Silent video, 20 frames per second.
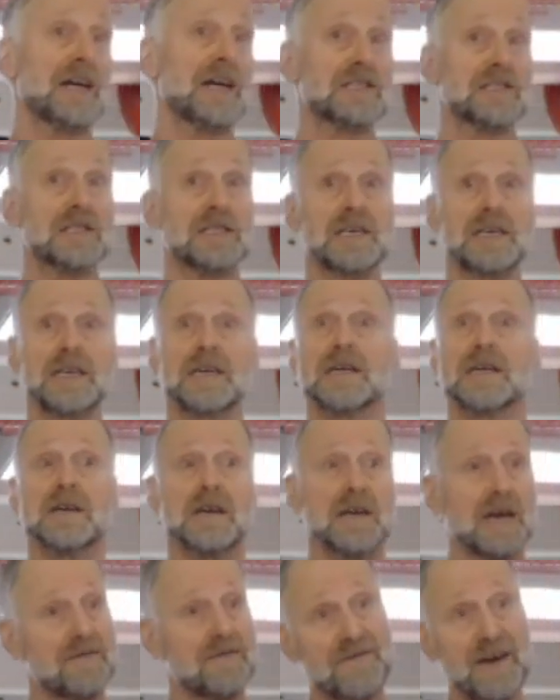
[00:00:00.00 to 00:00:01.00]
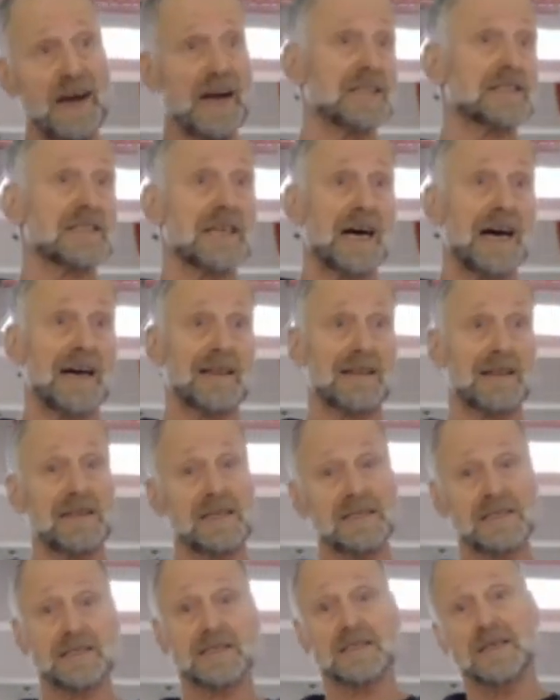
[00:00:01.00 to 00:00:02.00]
actually advance
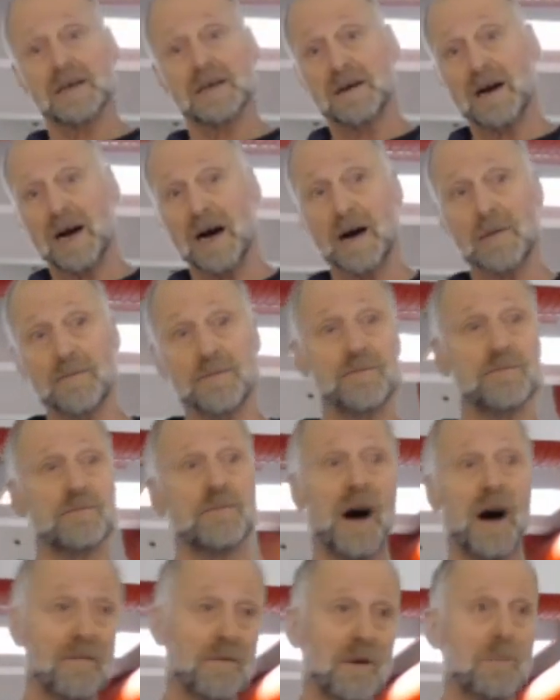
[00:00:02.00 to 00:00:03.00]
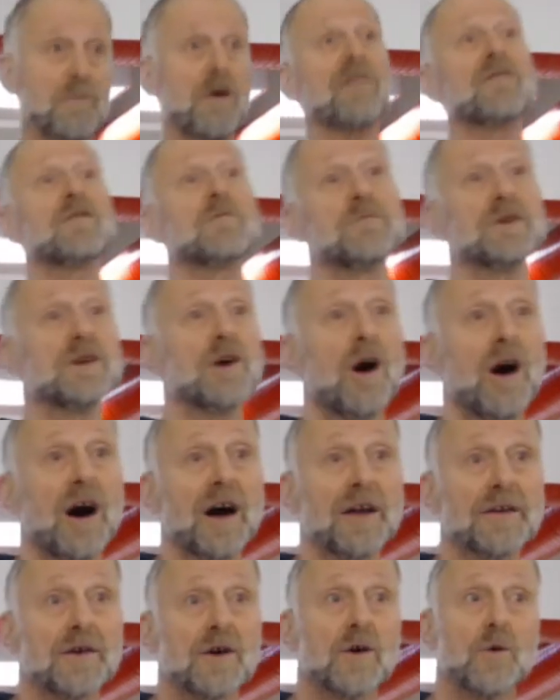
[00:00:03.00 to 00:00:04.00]
athletes up above and
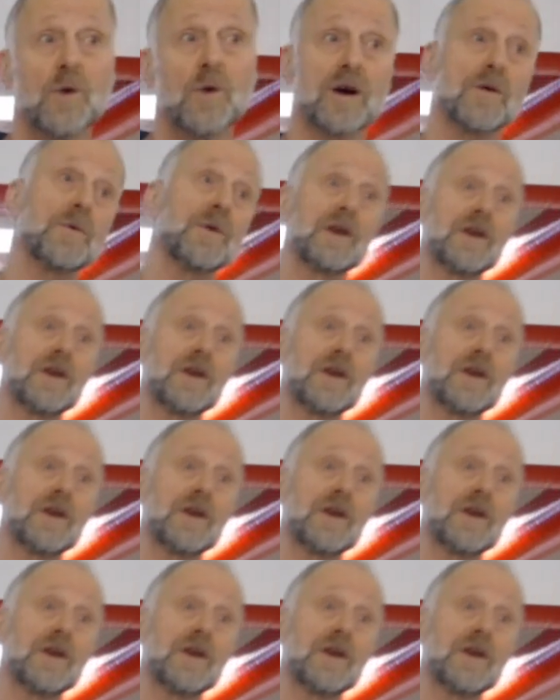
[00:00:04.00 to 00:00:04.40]
beyond where